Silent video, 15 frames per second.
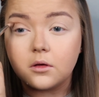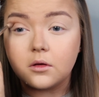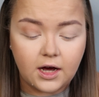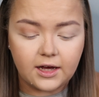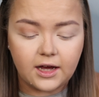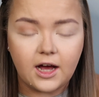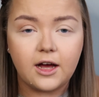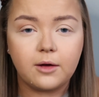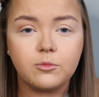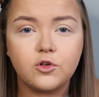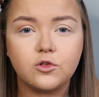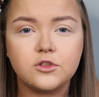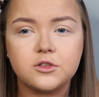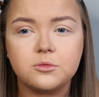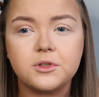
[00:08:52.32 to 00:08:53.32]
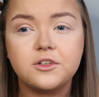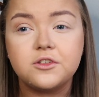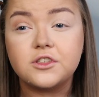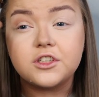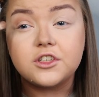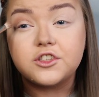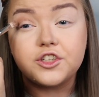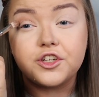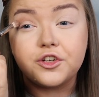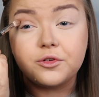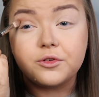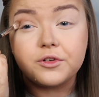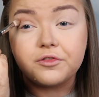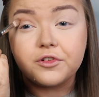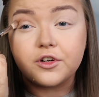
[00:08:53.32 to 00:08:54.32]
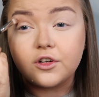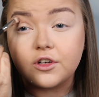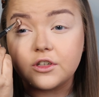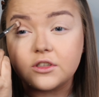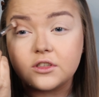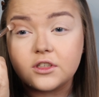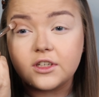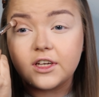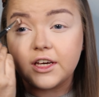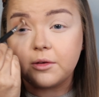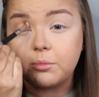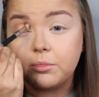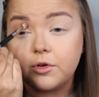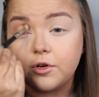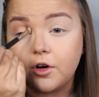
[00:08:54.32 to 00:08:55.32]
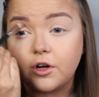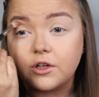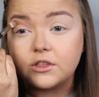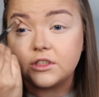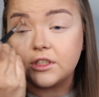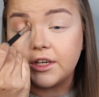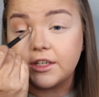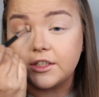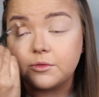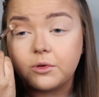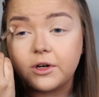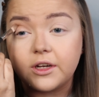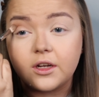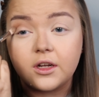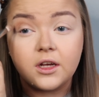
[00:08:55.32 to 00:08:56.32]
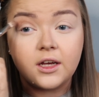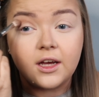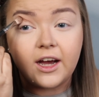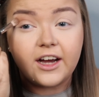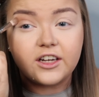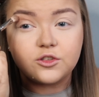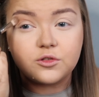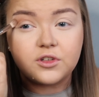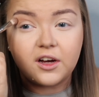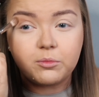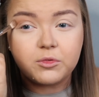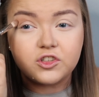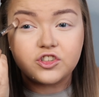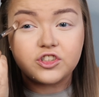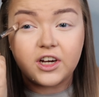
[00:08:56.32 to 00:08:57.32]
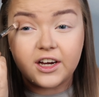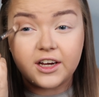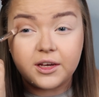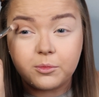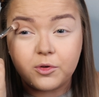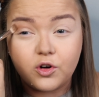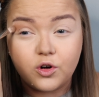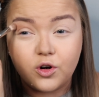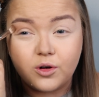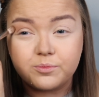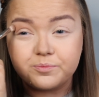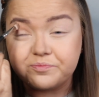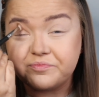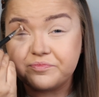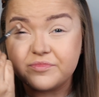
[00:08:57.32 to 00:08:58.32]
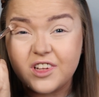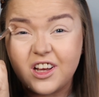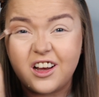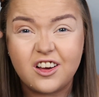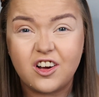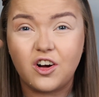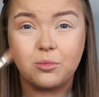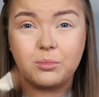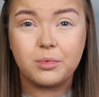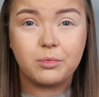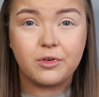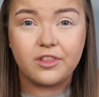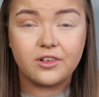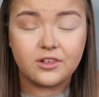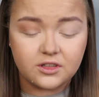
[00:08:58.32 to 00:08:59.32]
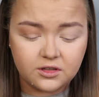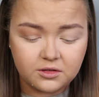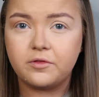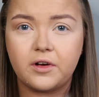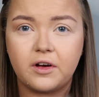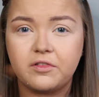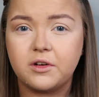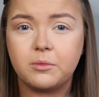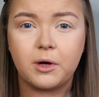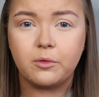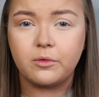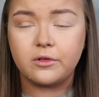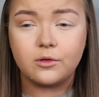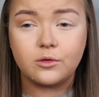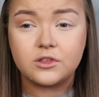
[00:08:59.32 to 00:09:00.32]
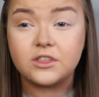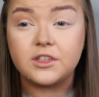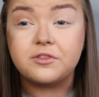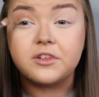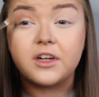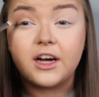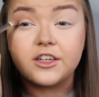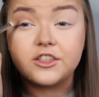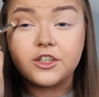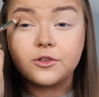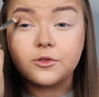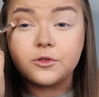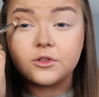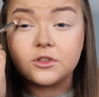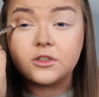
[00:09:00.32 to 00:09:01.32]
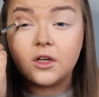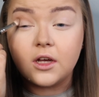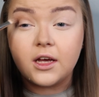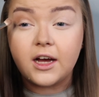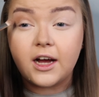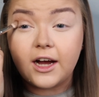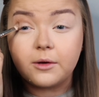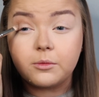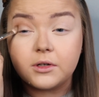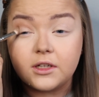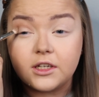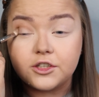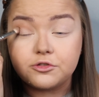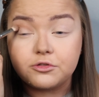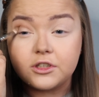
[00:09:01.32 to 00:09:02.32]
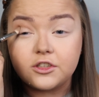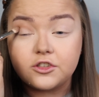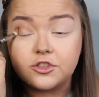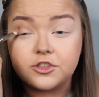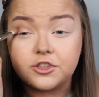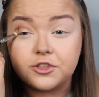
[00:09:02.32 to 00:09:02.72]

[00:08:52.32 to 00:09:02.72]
I am going to be using two different colours today, but on days when I don't have much time or I can't be bothered faffing about with loads of different eyeshadows, I will literally just